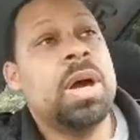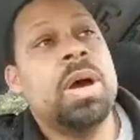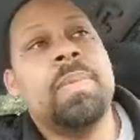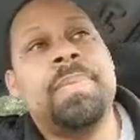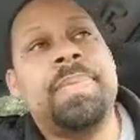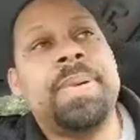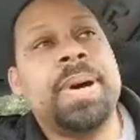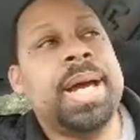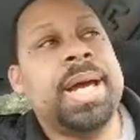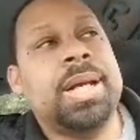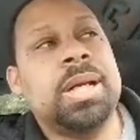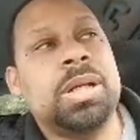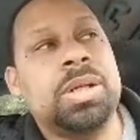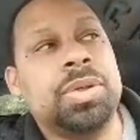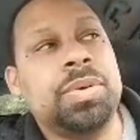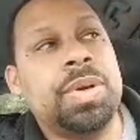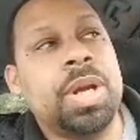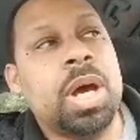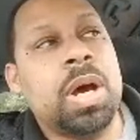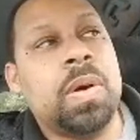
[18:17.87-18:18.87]
But
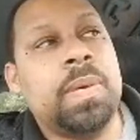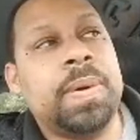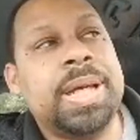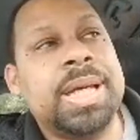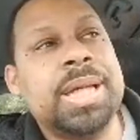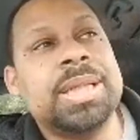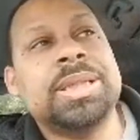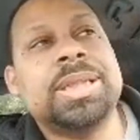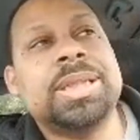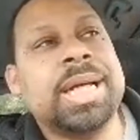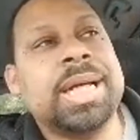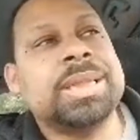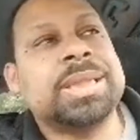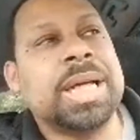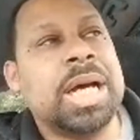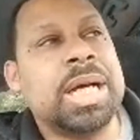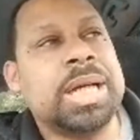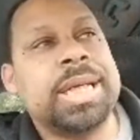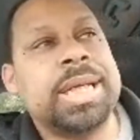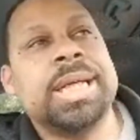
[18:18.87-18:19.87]
you know, he's just
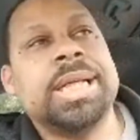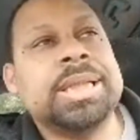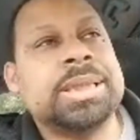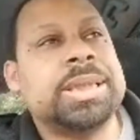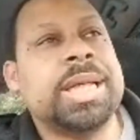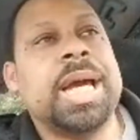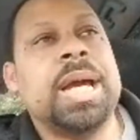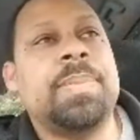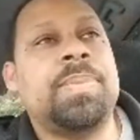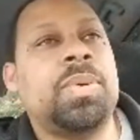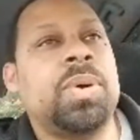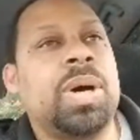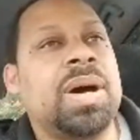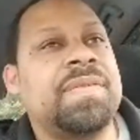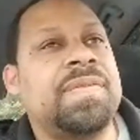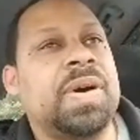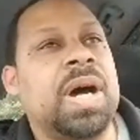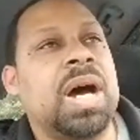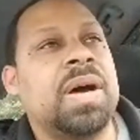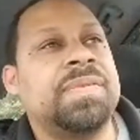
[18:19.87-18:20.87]
a good example
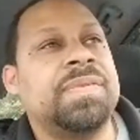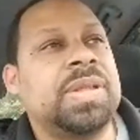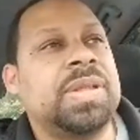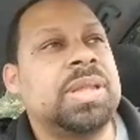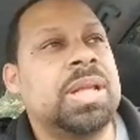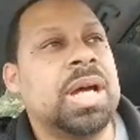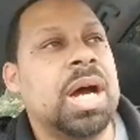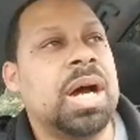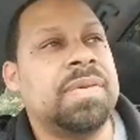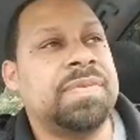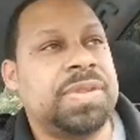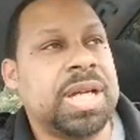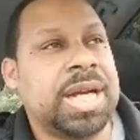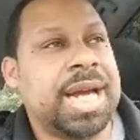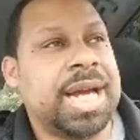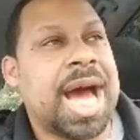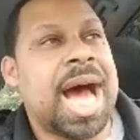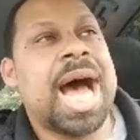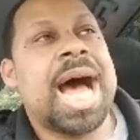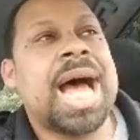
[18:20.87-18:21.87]
of the
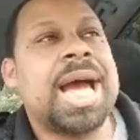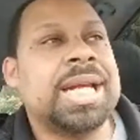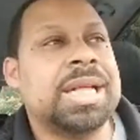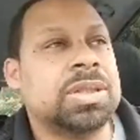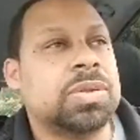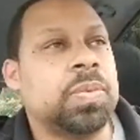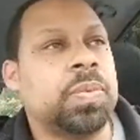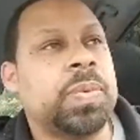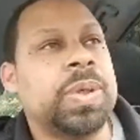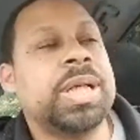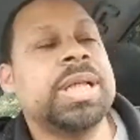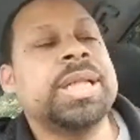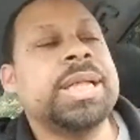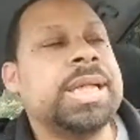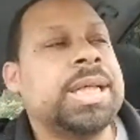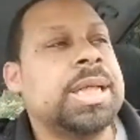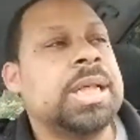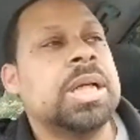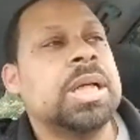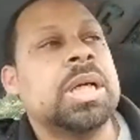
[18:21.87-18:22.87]
guy that's
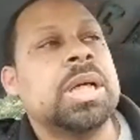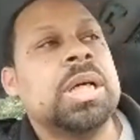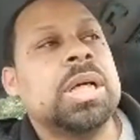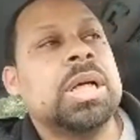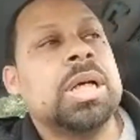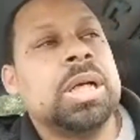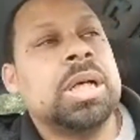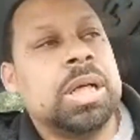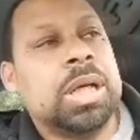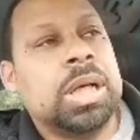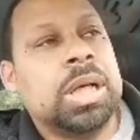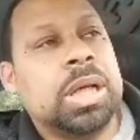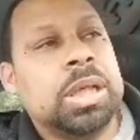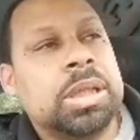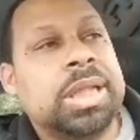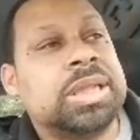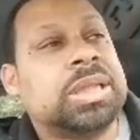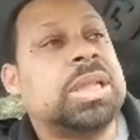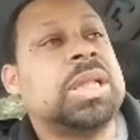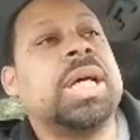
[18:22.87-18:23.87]
really
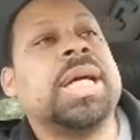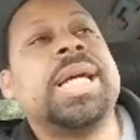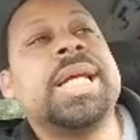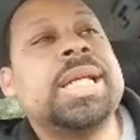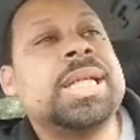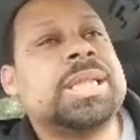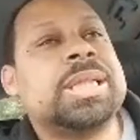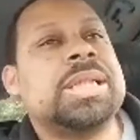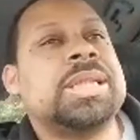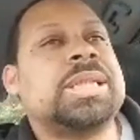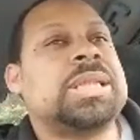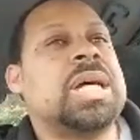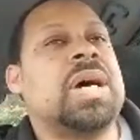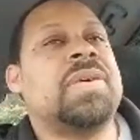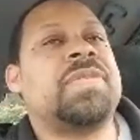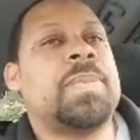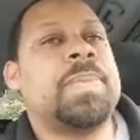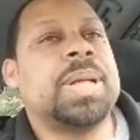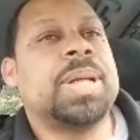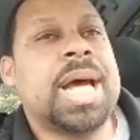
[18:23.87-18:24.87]
just looking at this stuff
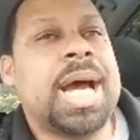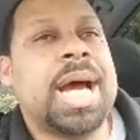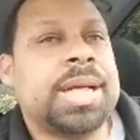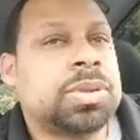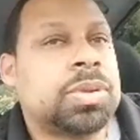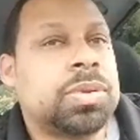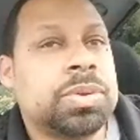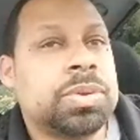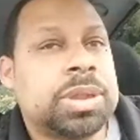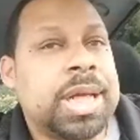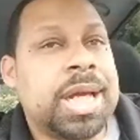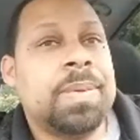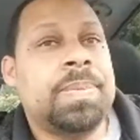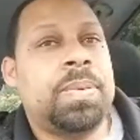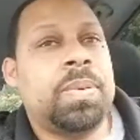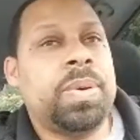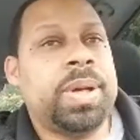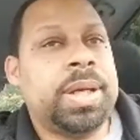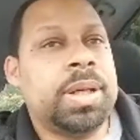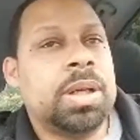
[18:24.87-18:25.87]
from a logical
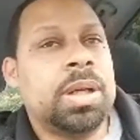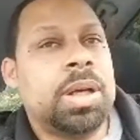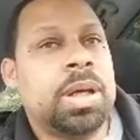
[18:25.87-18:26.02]
standpoint.